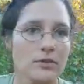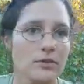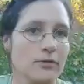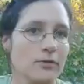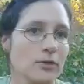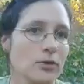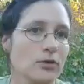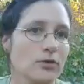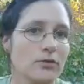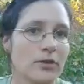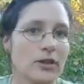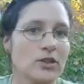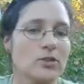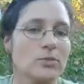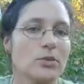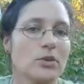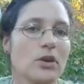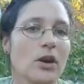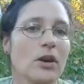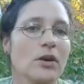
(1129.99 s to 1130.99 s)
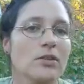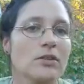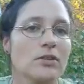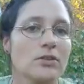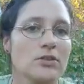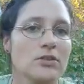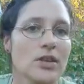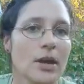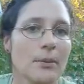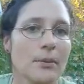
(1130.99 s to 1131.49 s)
fruit and vegetable garden
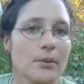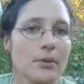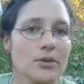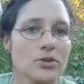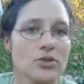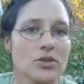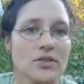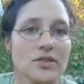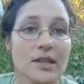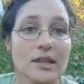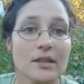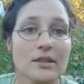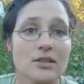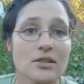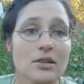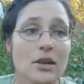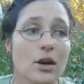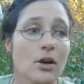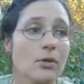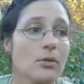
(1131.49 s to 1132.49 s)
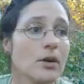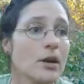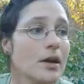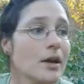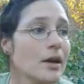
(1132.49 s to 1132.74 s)
type questions, let us know.